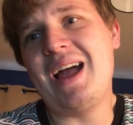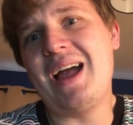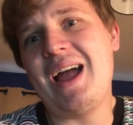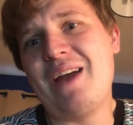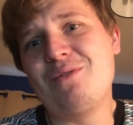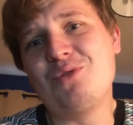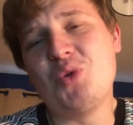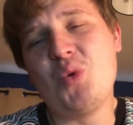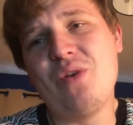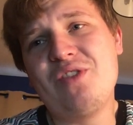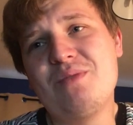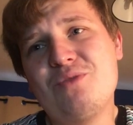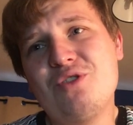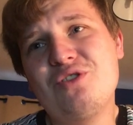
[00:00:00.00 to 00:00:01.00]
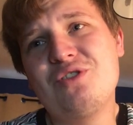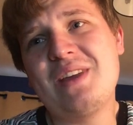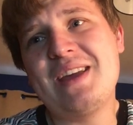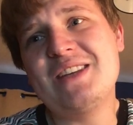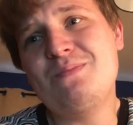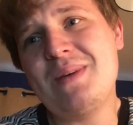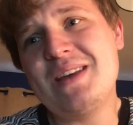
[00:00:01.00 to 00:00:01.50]
I don't know if the mutant
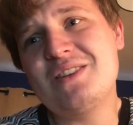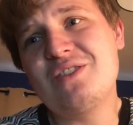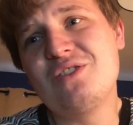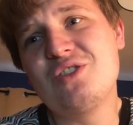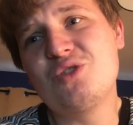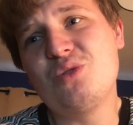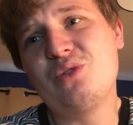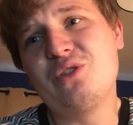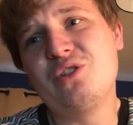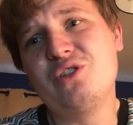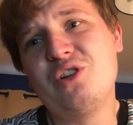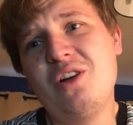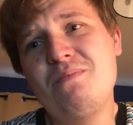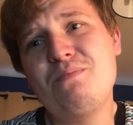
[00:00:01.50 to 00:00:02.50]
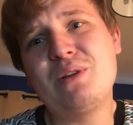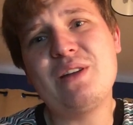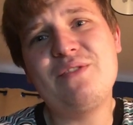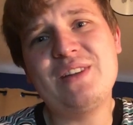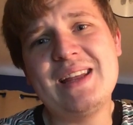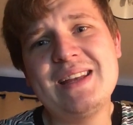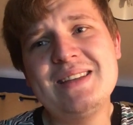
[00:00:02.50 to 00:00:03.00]
is based on the soda or not, but
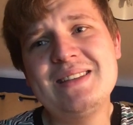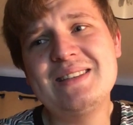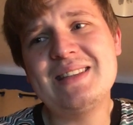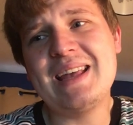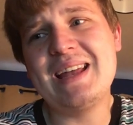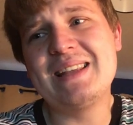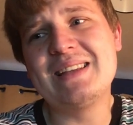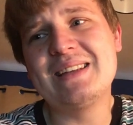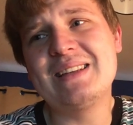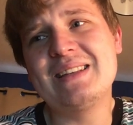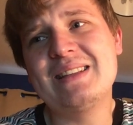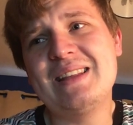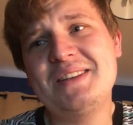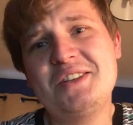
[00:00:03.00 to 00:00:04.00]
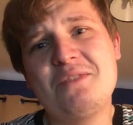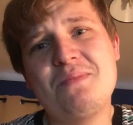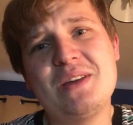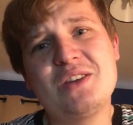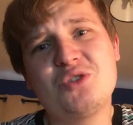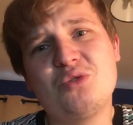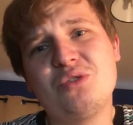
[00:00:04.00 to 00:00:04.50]
if it is, then this could be
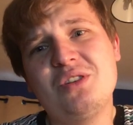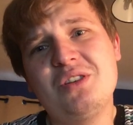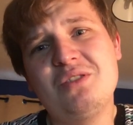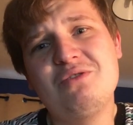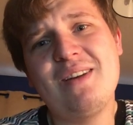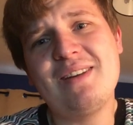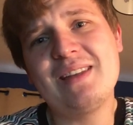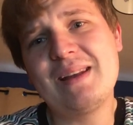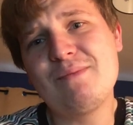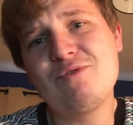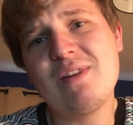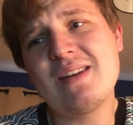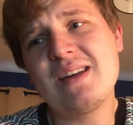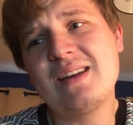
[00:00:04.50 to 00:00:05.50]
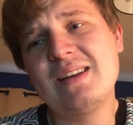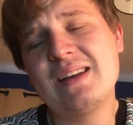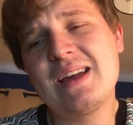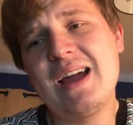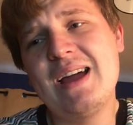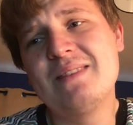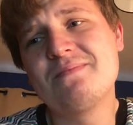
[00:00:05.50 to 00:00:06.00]
a soda drink that I'm drinking in a
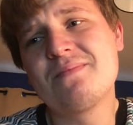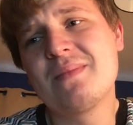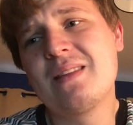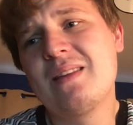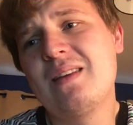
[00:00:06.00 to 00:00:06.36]
can.